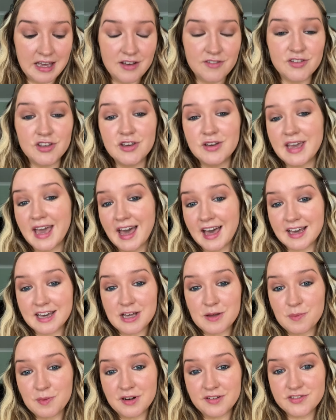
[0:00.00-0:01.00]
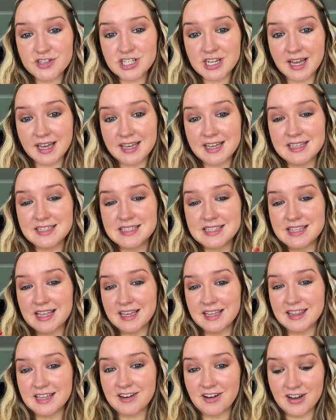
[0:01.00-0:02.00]
If you get a couple of shades that
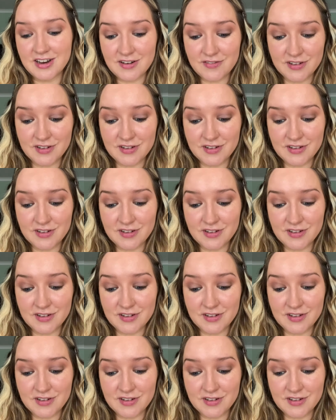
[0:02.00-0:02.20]
are the kind of